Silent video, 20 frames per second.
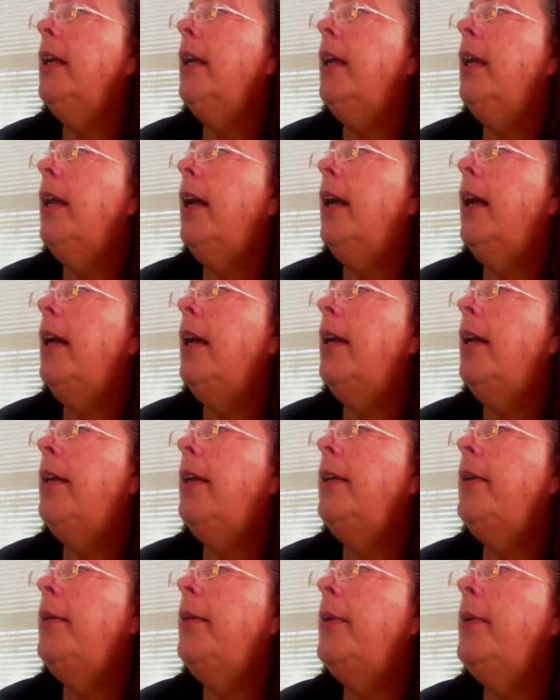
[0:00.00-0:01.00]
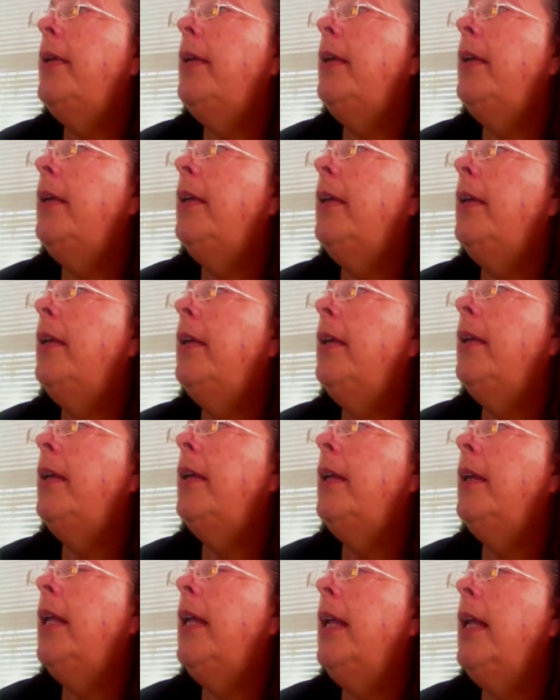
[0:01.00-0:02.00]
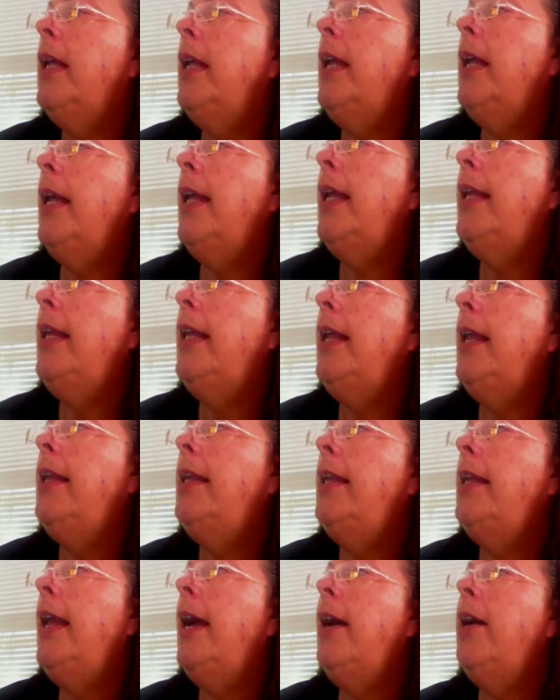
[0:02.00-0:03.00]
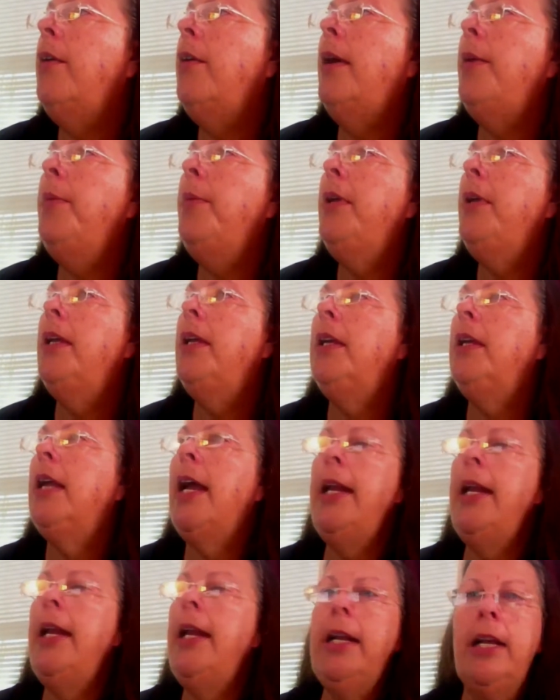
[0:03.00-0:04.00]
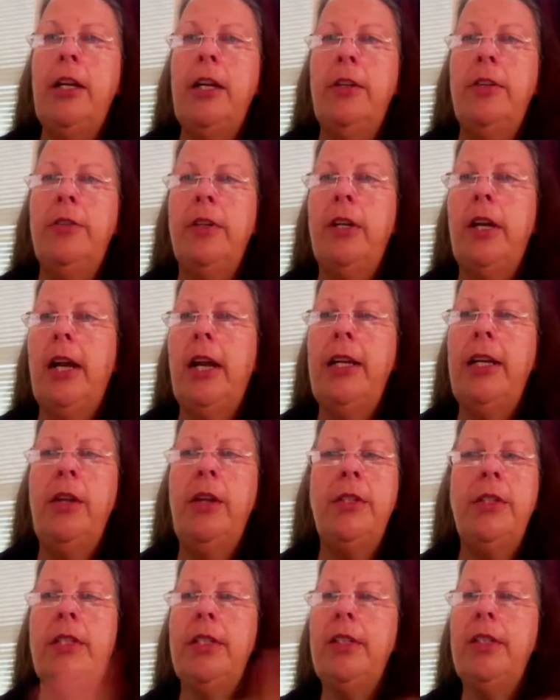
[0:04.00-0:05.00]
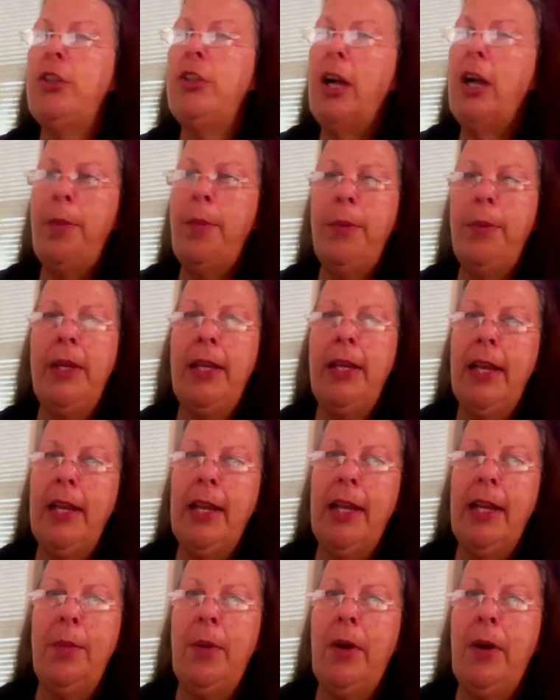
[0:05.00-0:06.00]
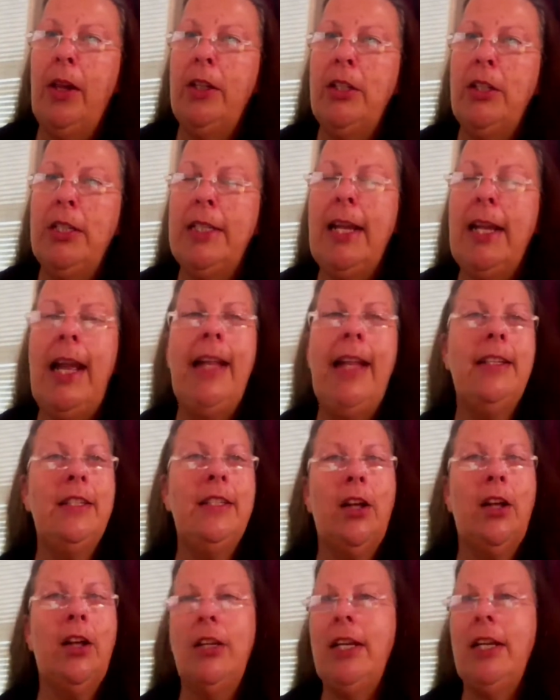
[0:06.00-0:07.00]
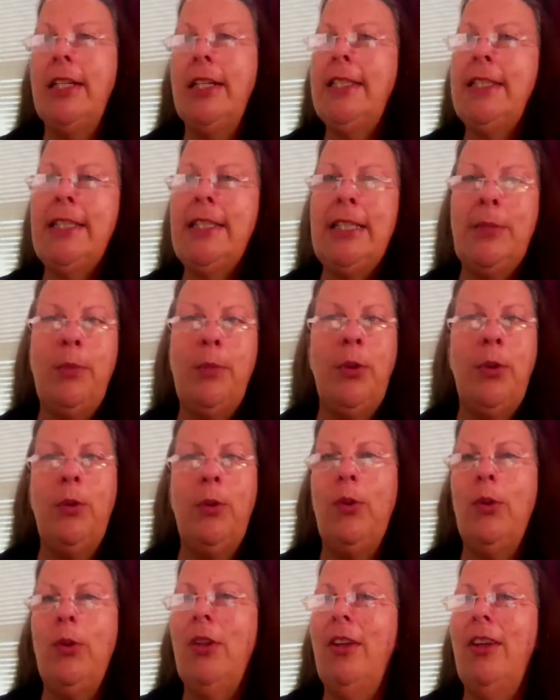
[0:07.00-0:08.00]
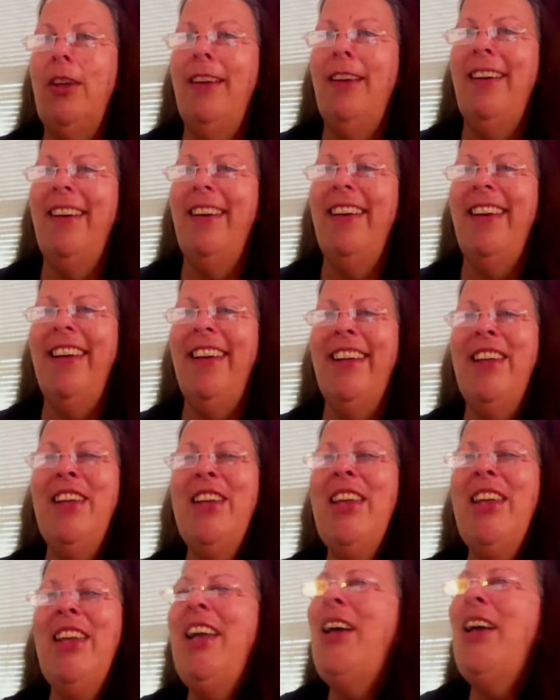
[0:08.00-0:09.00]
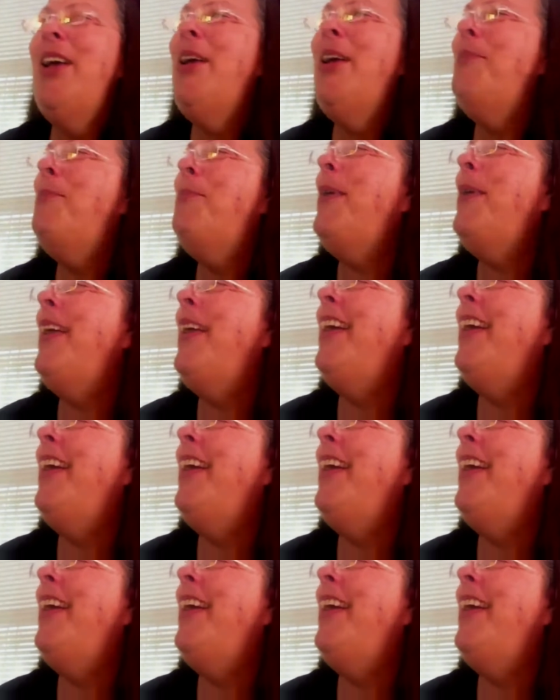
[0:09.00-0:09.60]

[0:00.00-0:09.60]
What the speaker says: And now I'm going to kind of cut over. I know this is choppy, and again, I apologize. I had this all nice and smooth. But